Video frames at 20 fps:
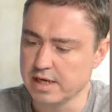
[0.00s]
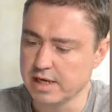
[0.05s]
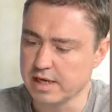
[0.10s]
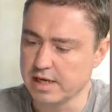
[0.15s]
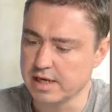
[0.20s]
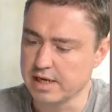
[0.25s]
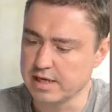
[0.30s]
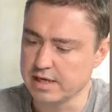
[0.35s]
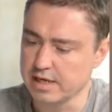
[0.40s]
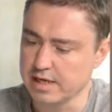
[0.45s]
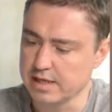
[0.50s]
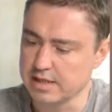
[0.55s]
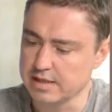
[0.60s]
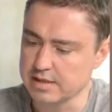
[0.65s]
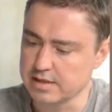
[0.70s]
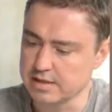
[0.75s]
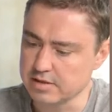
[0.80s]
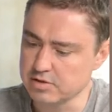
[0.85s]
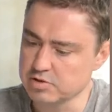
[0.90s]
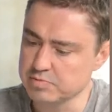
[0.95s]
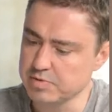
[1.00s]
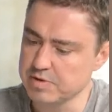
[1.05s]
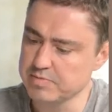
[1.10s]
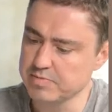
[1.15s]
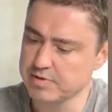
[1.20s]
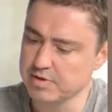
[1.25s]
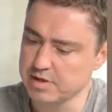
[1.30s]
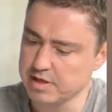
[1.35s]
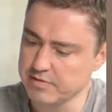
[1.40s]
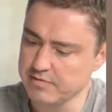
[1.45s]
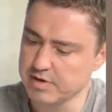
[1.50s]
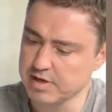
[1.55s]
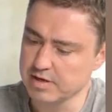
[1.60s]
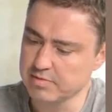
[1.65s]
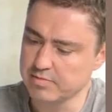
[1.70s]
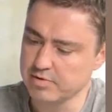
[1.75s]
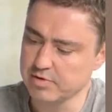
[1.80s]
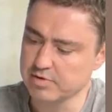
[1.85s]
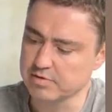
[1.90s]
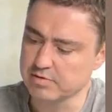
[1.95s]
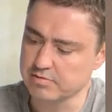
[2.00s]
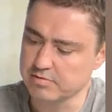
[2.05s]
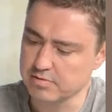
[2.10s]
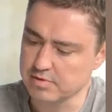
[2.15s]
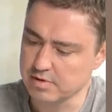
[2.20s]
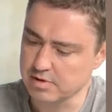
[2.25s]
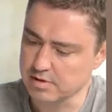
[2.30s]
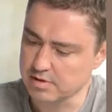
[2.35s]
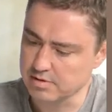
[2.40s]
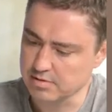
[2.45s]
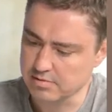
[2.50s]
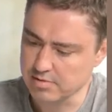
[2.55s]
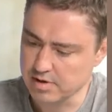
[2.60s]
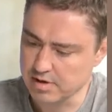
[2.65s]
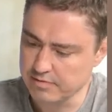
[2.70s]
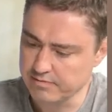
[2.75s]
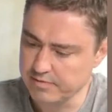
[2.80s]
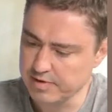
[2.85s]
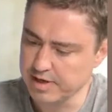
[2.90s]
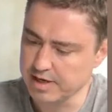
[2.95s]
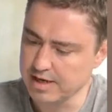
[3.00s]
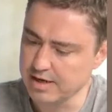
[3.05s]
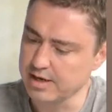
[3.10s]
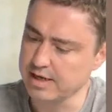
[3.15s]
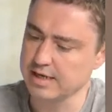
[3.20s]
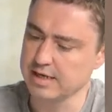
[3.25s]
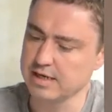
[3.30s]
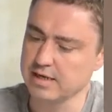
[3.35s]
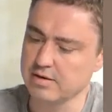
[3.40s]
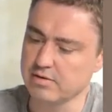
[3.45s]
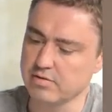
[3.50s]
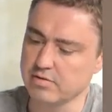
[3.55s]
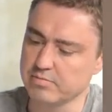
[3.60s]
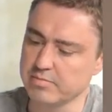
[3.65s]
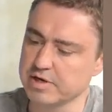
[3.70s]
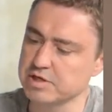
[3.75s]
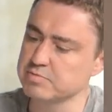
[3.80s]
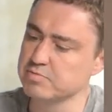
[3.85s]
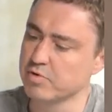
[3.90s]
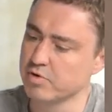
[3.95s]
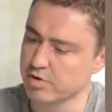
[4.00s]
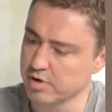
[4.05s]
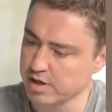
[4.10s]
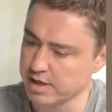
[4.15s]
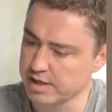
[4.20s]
And, and those people living abroad uh, are very likely, or much more